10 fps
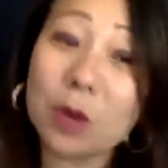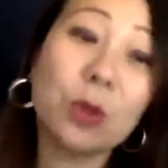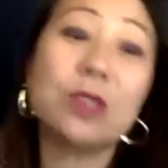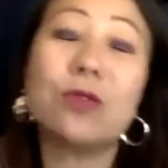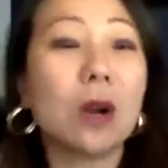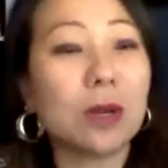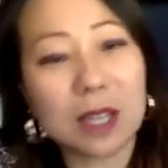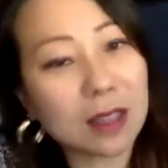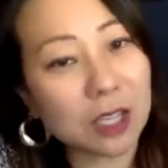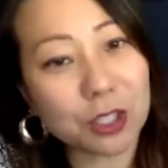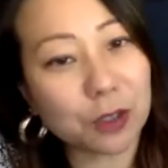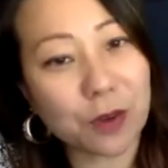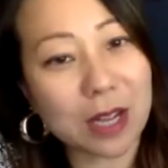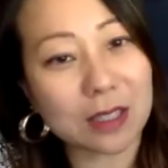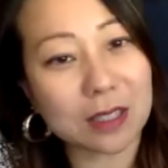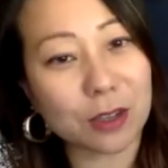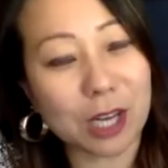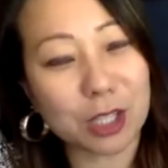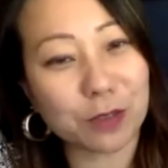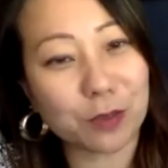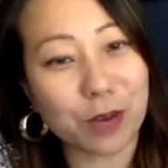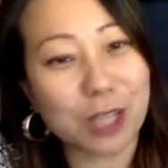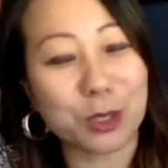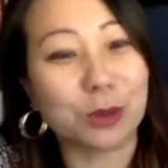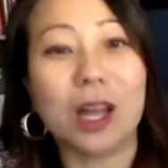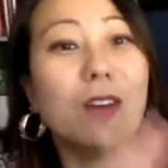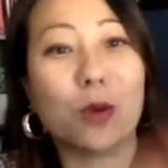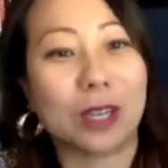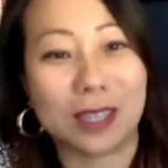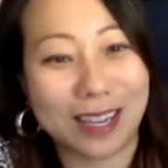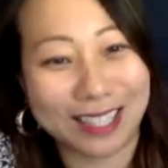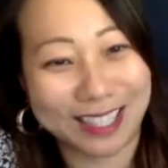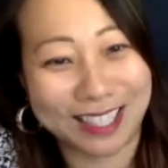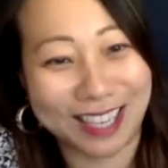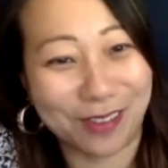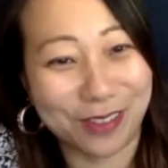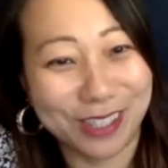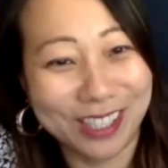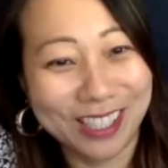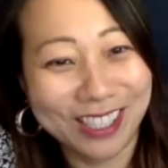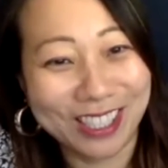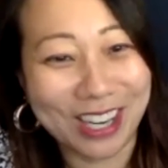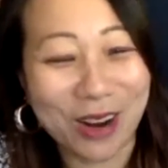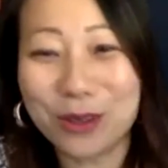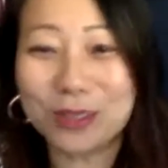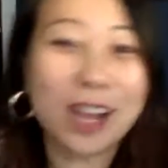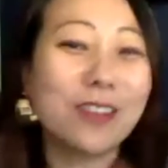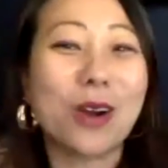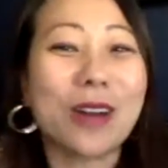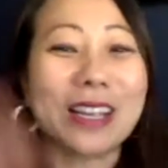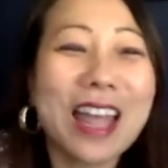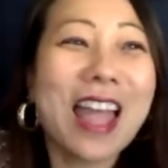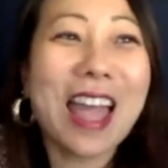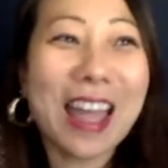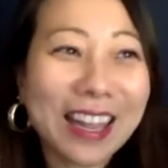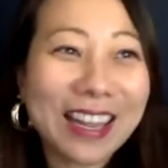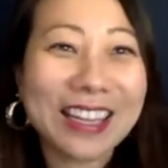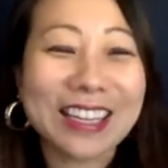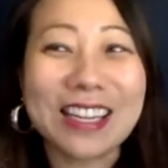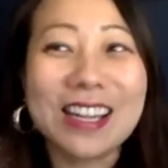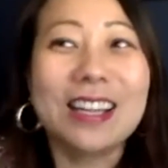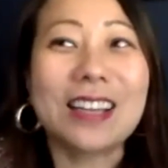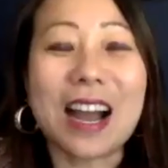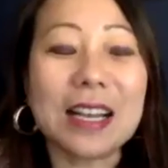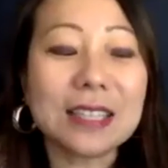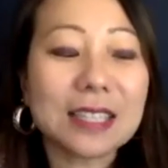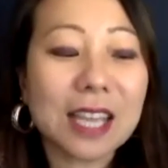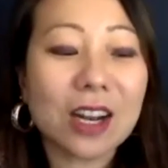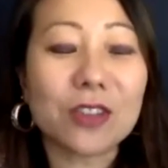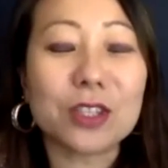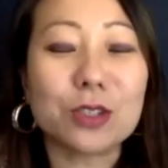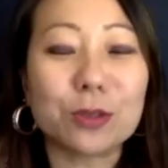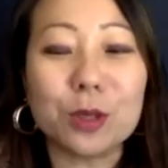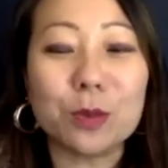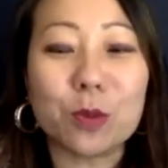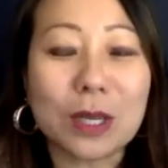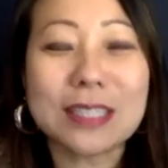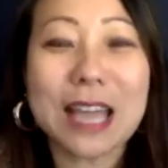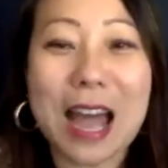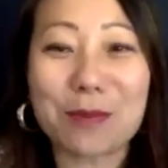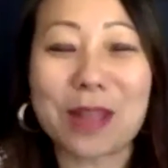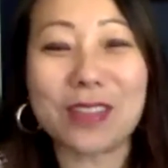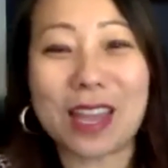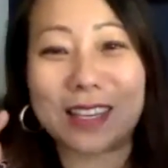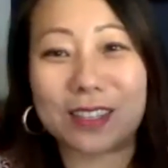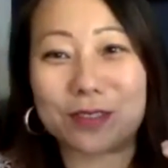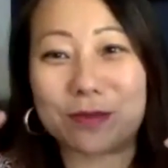What's wrong with saying that to your friends, your extrovert friends who love organizing stuff, who love going, hey, guys, let's get on this group WhatsApp and then